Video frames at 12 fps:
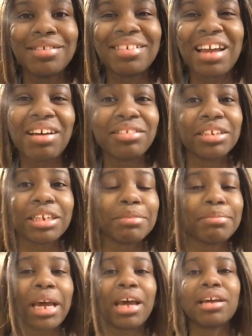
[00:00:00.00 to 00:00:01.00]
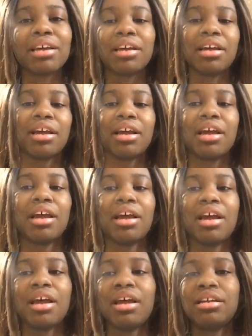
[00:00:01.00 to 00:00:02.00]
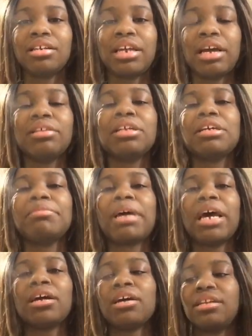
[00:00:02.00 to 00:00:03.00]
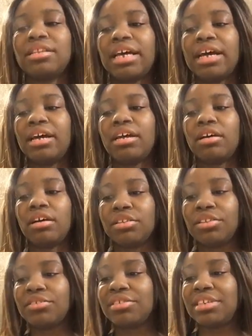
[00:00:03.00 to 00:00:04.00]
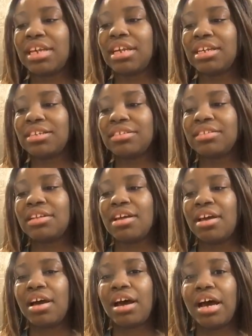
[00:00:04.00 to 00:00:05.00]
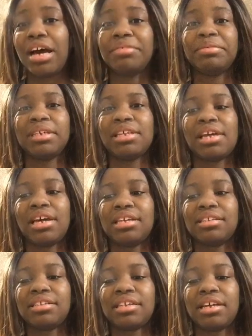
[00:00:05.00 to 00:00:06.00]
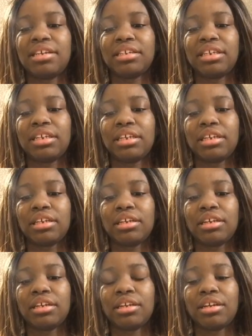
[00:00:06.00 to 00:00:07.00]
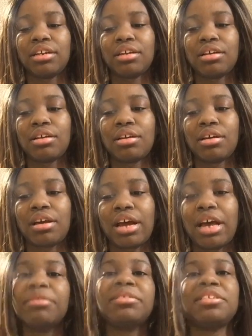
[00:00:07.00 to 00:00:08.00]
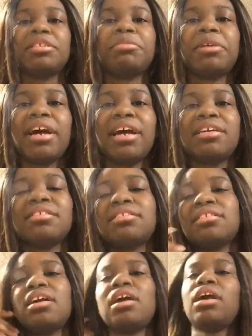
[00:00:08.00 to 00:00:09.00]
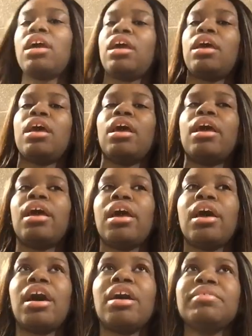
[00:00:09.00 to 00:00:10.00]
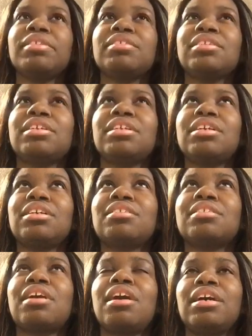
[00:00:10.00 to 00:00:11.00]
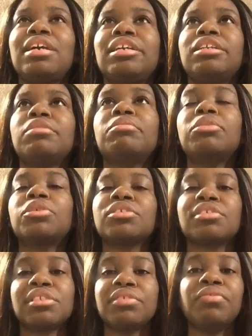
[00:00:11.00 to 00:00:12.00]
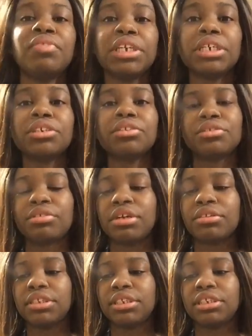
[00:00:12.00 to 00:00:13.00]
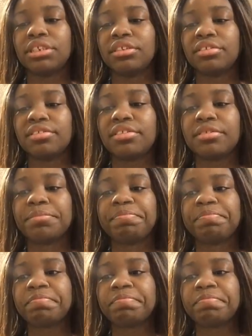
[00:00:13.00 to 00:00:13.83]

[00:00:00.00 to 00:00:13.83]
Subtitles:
now looking back on those days, I realized that, like, I was depressed. Obviously, it's gotten more severe throughout the years.